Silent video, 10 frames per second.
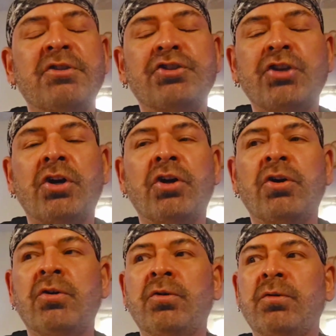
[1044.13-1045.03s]

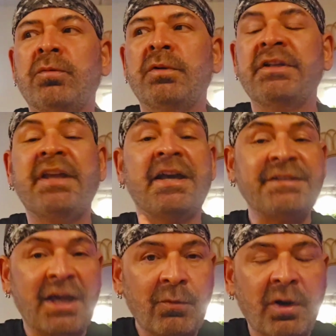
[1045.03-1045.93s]
So
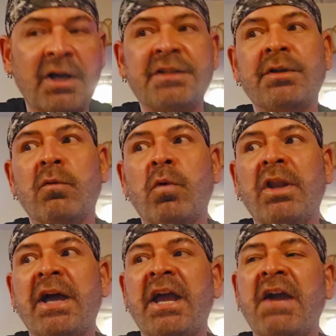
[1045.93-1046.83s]
yes, I was.
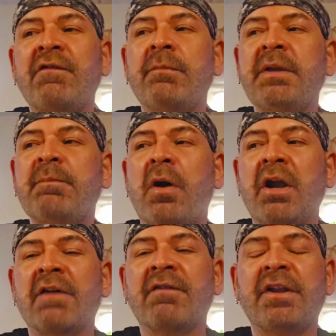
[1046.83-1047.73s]
Will I ever be
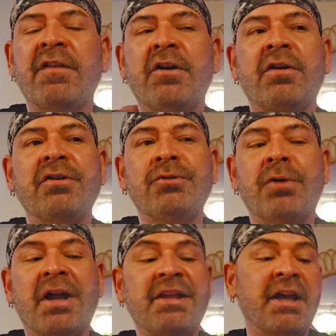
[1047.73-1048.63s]
part of another
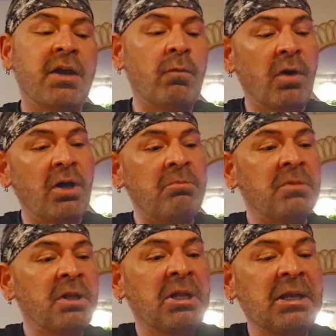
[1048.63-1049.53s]
Yuka Yeke? Well,
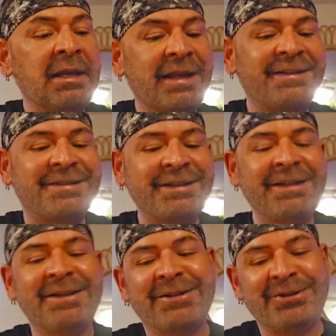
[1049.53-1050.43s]
let's
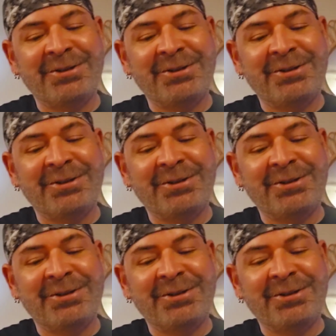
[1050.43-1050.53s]
see,